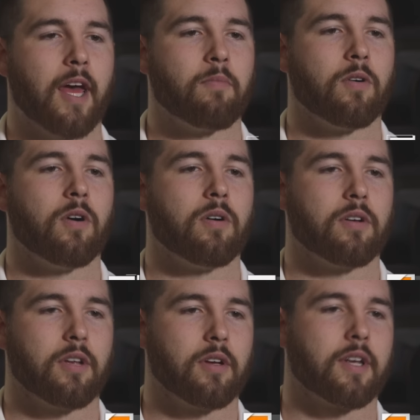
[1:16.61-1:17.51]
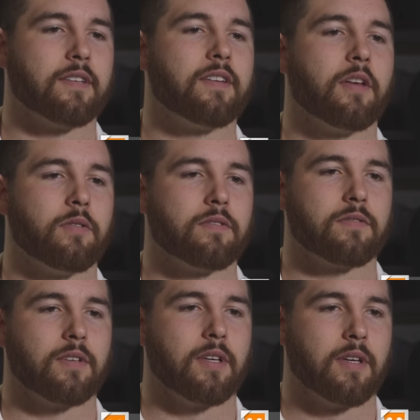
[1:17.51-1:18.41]
Admiral
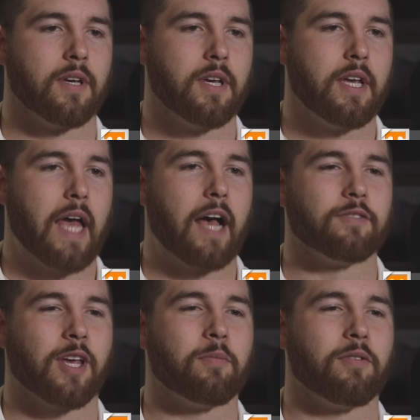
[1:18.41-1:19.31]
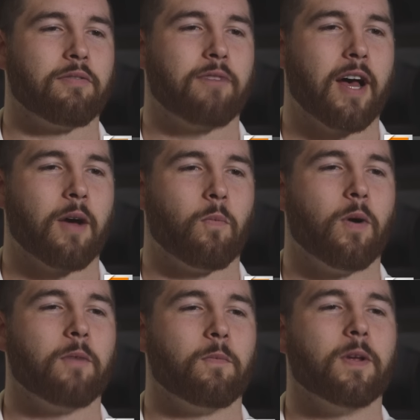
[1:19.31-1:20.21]
continuously, I was able to find
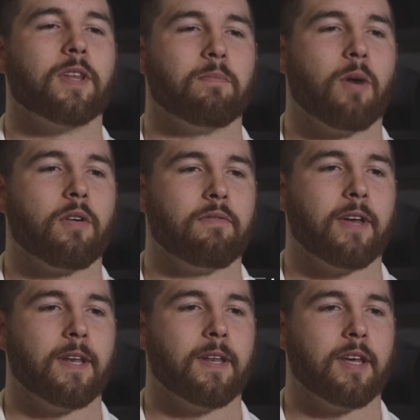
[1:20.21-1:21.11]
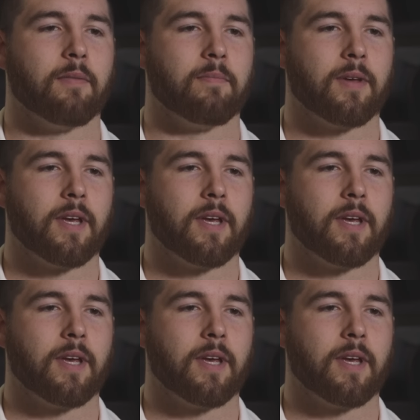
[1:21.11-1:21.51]
what really motivated him.